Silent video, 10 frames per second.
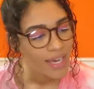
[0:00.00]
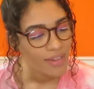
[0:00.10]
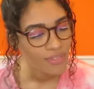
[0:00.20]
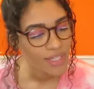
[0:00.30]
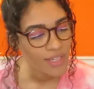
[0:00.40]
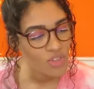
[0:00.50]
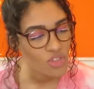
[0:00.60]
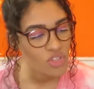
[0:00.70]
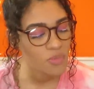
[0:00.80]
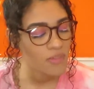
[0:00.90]
I feel like you
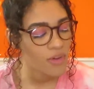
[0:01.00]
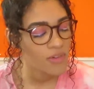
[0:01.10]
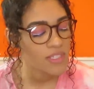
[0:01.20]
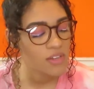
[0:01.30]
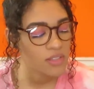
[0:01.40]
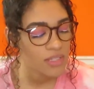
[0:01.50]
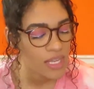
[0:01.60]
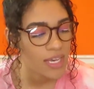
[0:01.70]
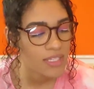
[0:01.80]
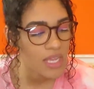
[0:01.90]
should just be focusing on
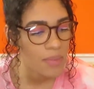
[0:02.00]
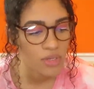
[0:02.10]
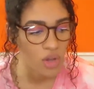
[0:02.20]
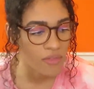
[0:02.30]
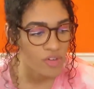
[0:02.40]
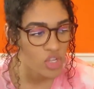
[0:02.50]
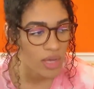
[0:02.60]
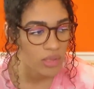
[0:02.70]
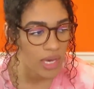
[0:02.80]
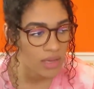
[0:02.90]
the Next Step and not
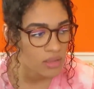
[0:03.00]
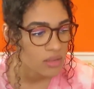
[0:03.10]
Rochelle yet.